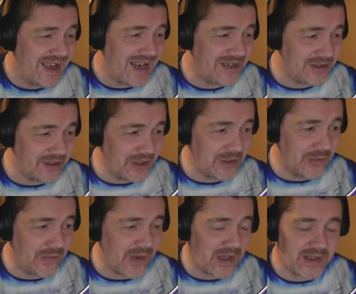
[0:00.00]
I really do
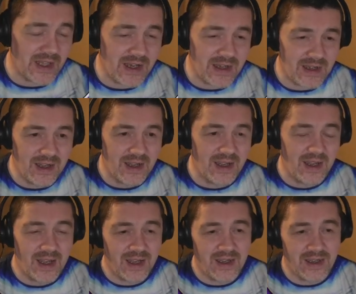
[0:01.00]
think that.
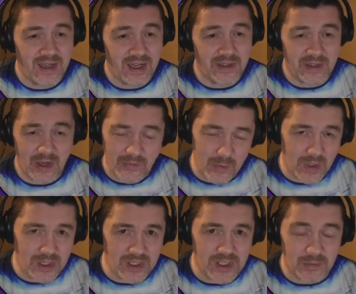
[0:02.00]
The other
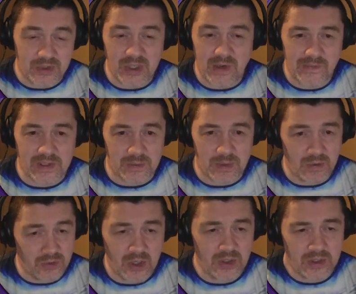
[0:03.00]
ones are tough as well.
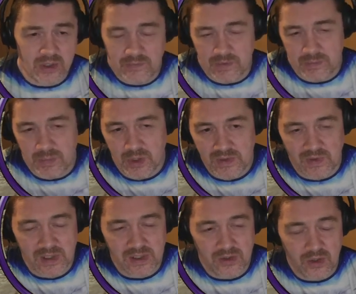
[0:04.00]
They're all tough, the boss
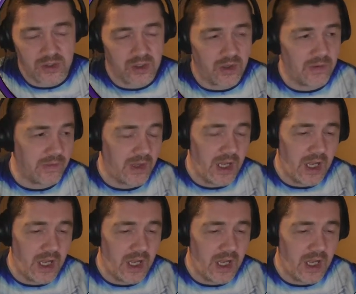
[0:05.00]
fights, they're all tough.